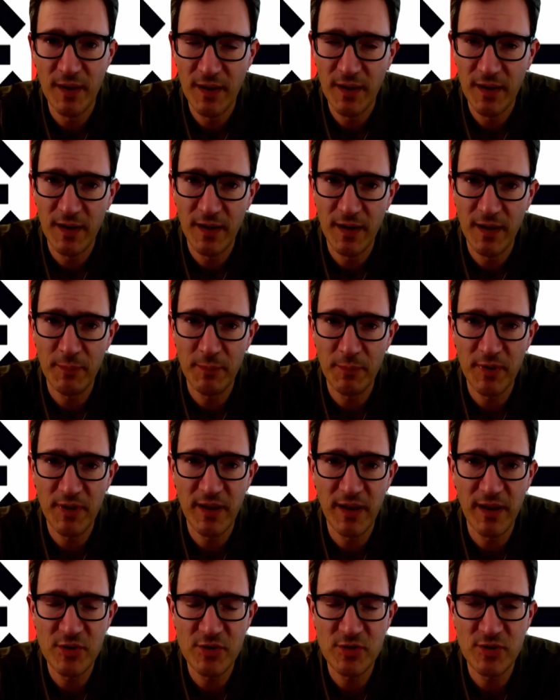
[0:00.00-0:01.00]

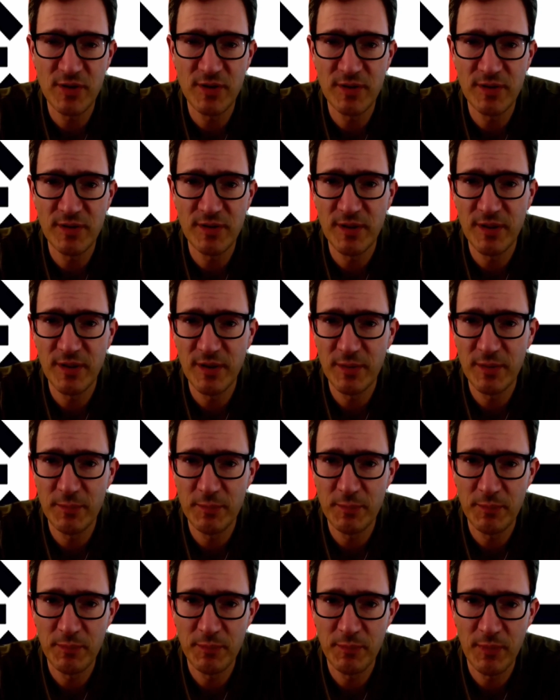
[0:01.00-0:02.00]
application,
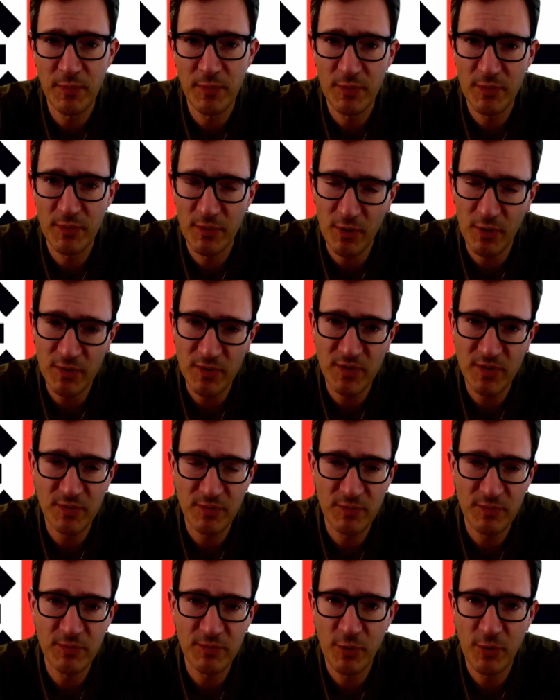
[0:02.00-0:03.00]
not
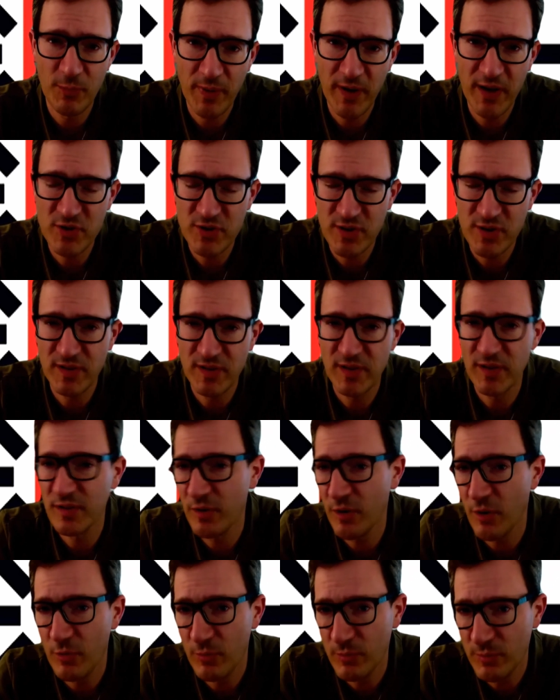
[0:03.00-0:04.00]
for patients at
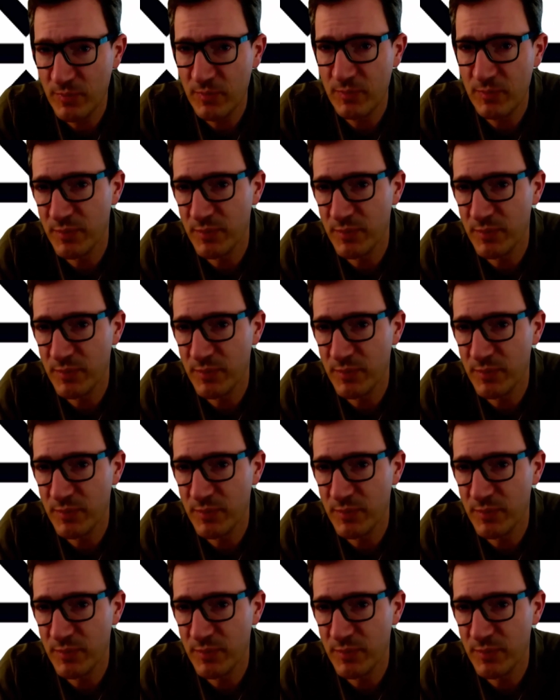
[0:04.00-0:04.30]
home,